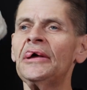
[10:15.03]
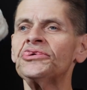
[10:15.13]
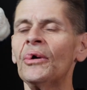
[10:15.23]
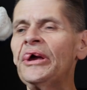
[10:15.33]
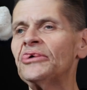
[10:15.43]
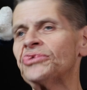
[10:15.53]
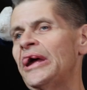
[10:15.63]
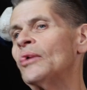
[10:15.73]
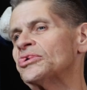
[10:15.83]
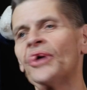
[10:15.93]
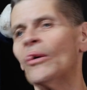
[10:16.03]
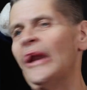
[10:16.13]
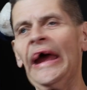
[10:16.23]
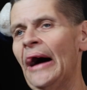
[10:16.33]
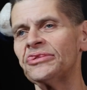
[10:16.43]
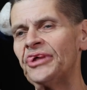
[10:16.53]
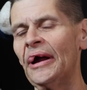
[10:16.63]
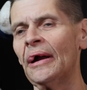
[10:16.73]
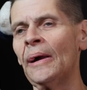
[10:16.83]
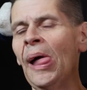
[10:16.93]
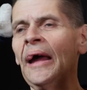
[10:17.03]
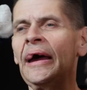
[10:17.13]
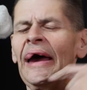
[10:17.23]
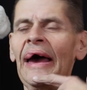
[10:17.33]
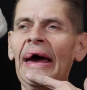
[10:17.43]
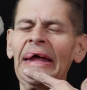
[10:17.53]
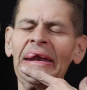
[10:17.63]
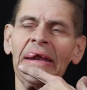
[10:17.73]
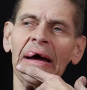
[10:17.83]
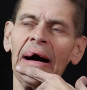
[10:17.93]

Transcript: so he was already out there, and